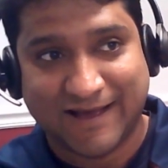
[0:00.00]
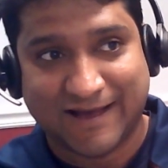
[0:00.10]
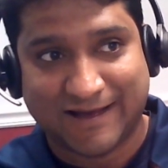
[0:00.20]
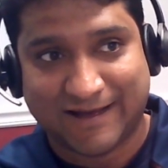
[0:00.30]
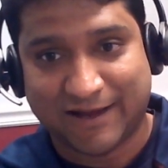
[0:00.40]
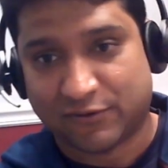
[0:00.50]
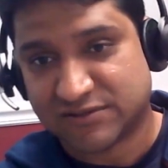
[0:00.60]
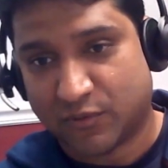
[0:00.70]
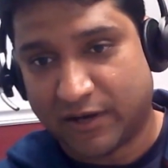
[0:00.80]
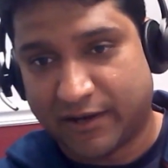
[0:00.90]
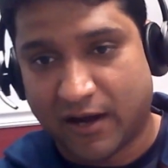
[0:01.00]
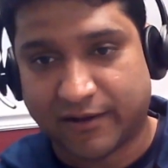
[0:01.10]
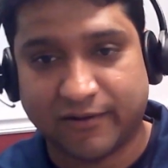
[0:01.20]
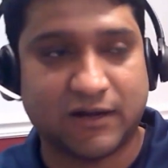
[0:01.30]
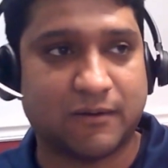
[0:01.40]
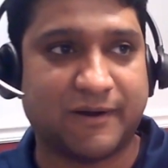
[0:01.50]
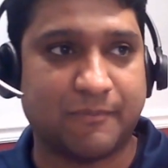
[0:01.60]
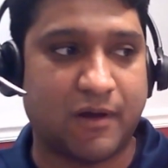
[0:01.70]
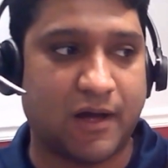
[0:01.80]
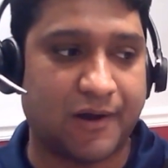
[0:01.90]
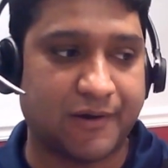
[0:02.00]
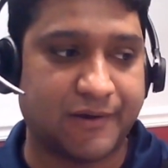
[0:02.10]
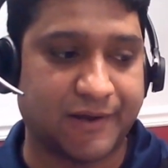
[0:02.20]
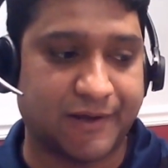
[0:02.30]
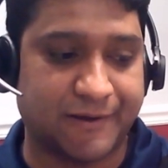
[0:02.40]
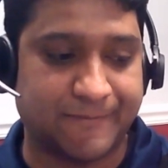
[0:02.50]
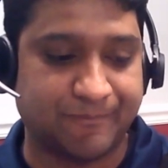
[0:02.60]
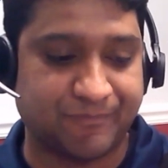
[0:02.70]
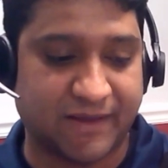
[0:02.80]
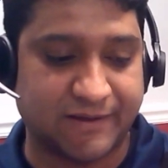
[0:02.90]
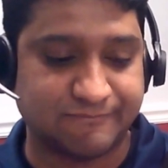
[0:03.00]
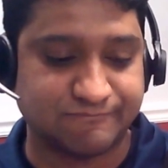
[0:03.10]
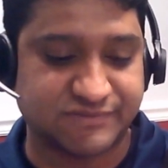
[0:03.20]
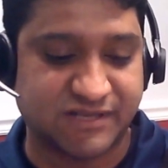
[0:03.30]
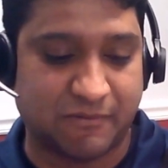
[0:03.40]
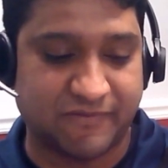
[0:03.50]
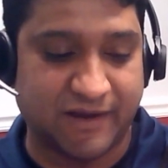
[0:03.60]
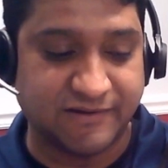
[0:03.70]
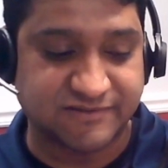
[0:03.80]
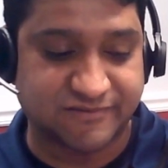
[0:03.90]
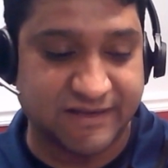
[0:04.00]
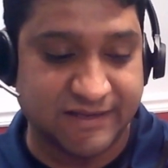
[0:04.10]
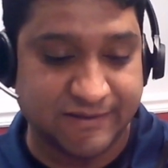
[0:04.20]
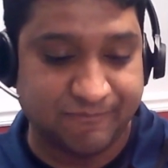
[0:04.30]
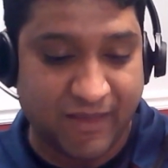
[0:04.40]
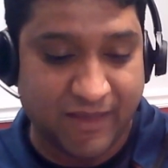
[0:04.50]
I also want to talk to you a little bit about some of the industry